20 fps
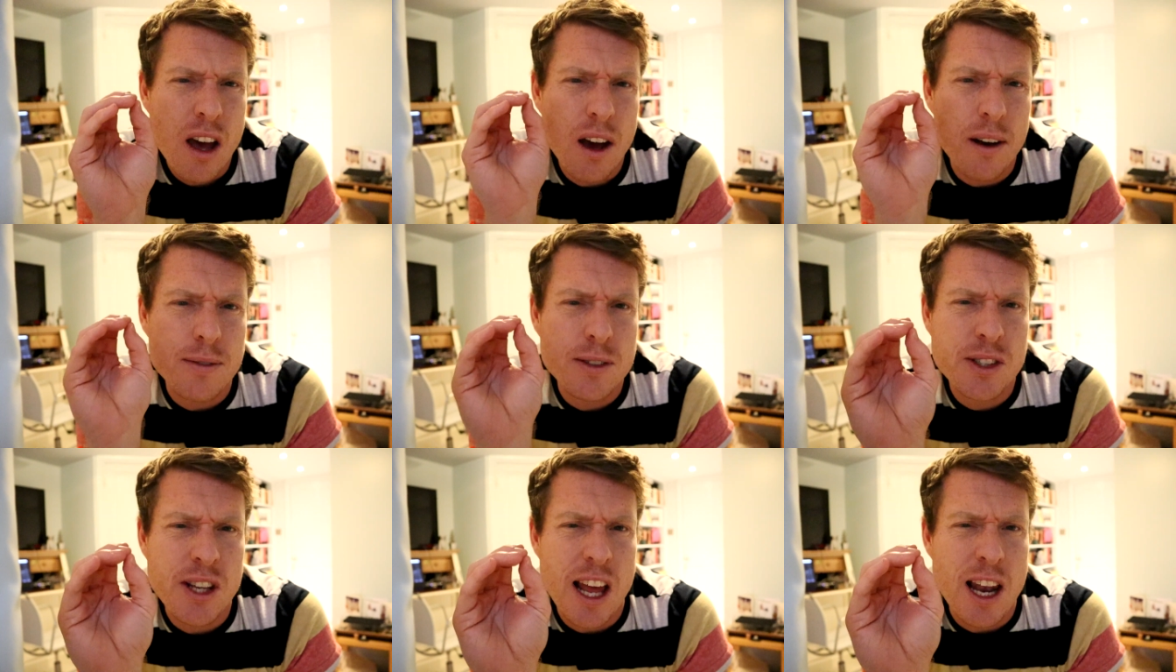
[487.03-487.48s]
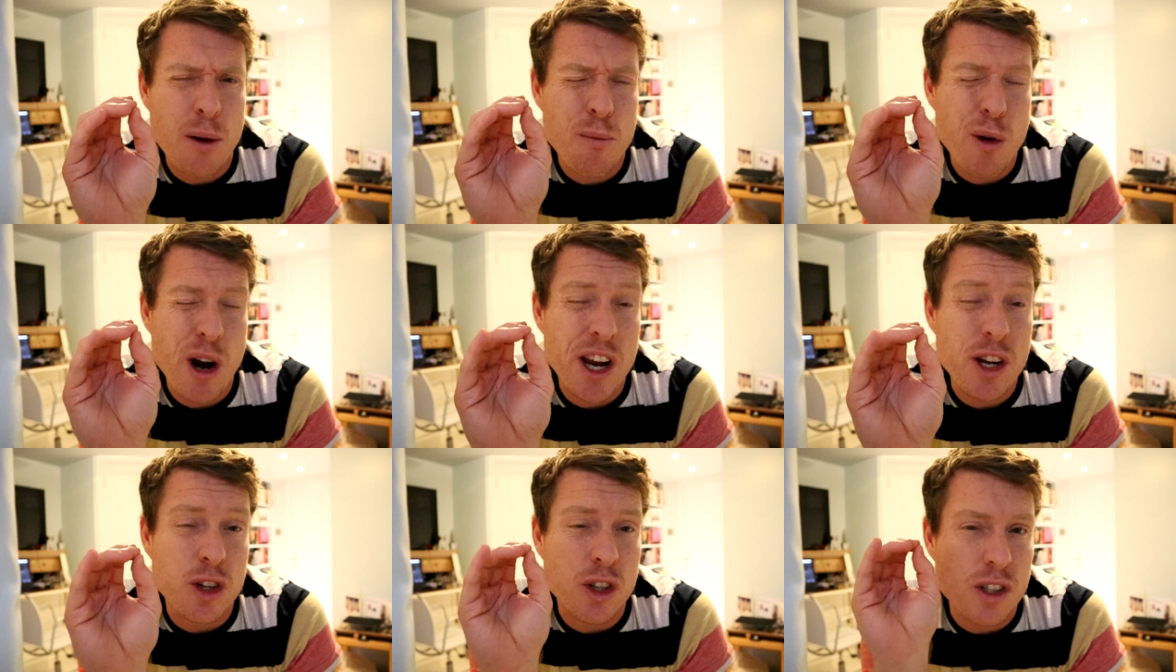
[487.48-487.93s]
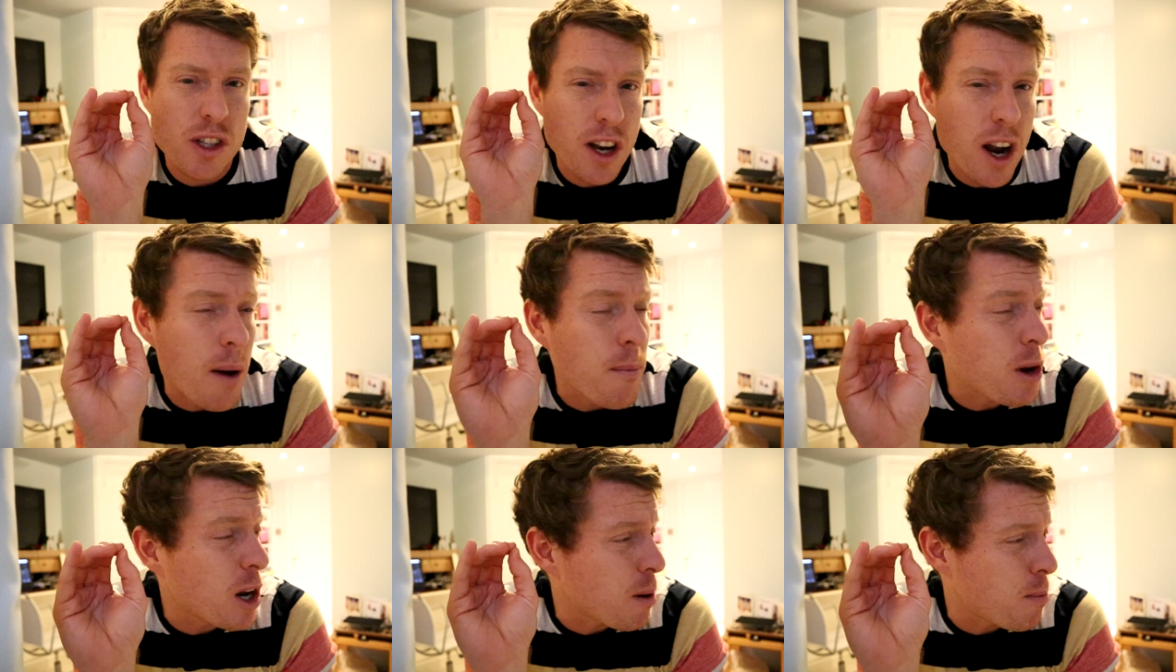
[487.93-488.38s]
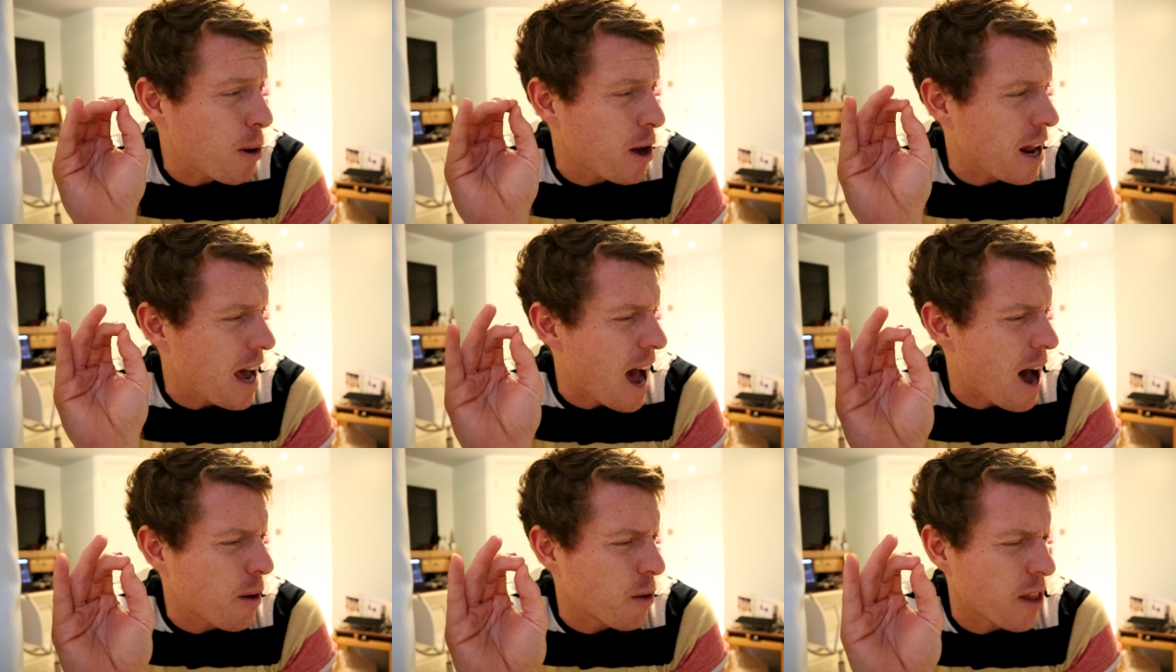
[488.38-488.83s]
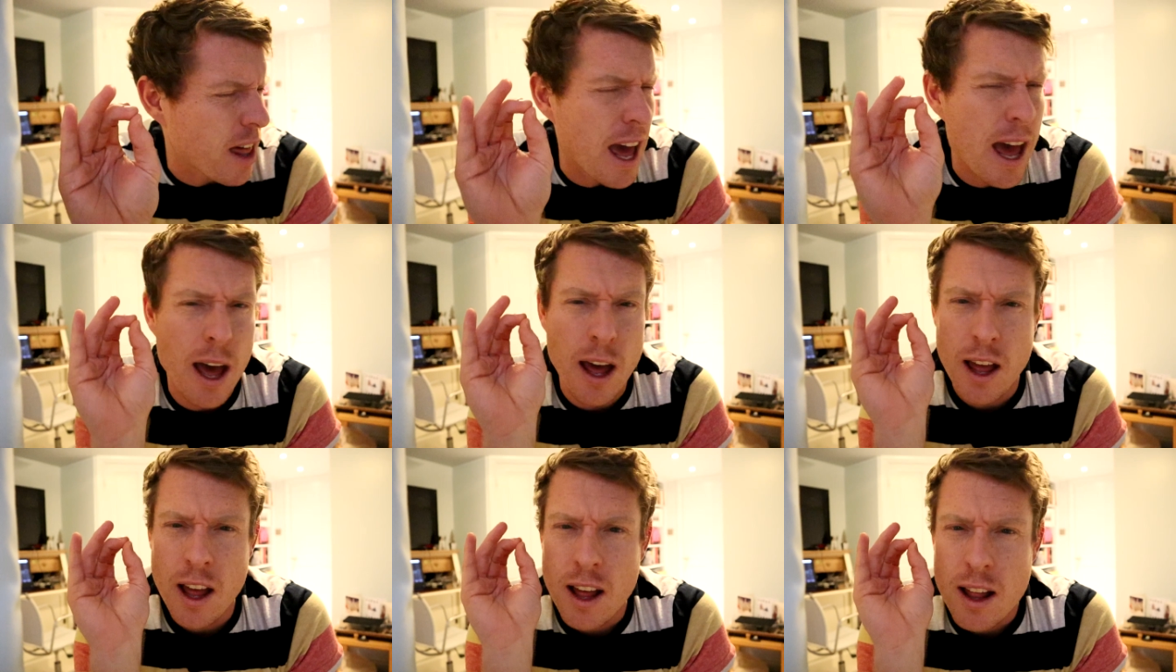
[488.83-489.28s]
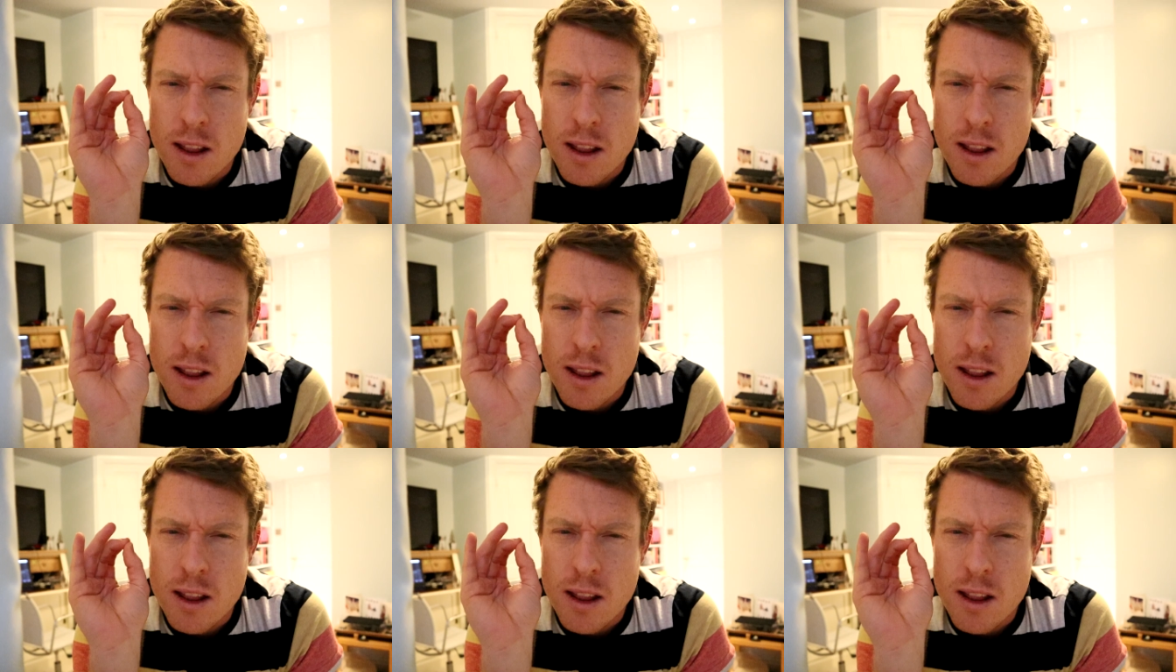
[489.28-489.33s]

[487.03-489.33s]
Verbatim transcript: of celebrations and I'm going to put it out there,